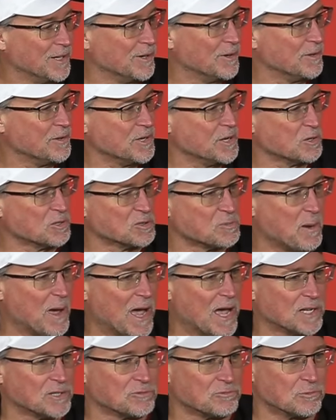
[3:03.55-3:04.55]
In years
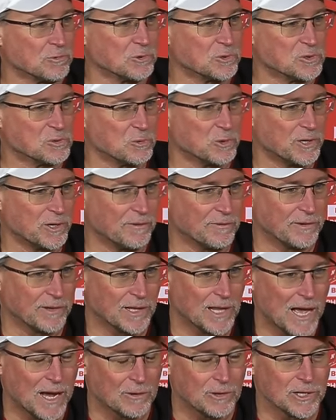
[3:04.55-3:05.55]
past, rules wouldn't have
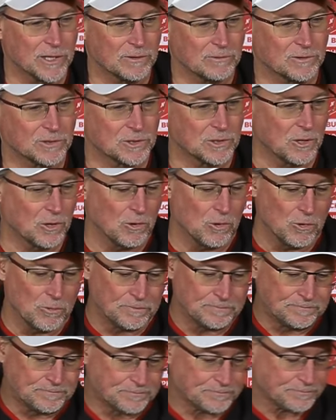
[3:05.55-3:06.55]
allowed it.
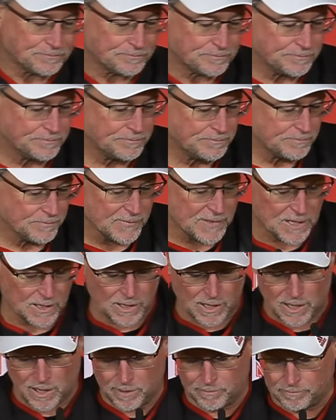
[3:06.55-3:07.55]
So,
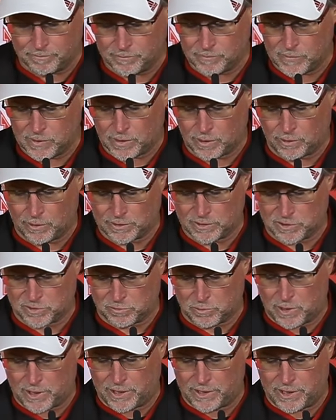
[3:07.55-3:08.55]
I
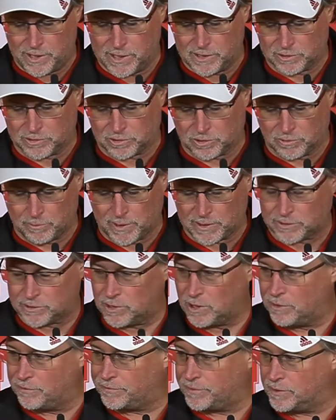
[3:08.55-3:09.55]
just wanted to insert
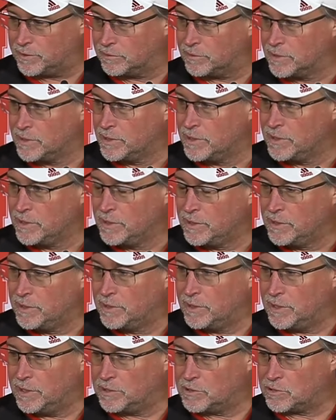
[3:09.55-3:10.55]
myself and
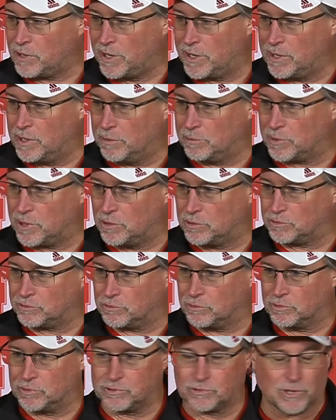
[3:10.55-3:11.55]
try to help
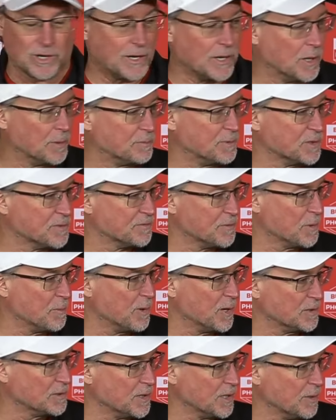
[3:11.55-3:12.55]
Coach Rule and try to help this
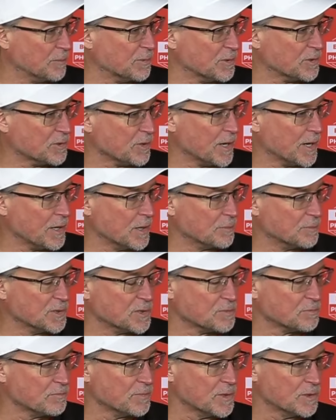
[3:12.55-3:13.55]
football team and try to help
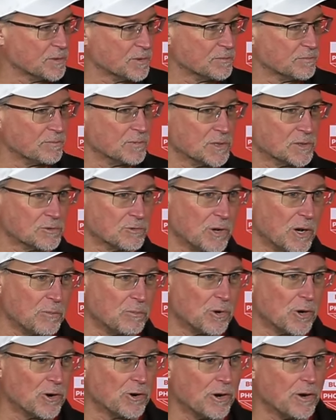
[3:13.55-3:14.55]
this
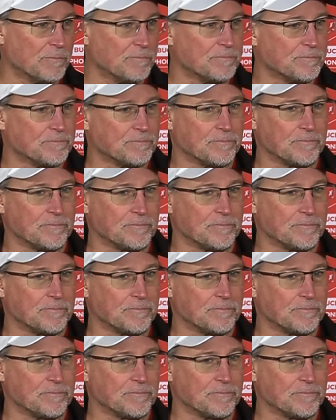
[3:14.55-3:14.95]
great program.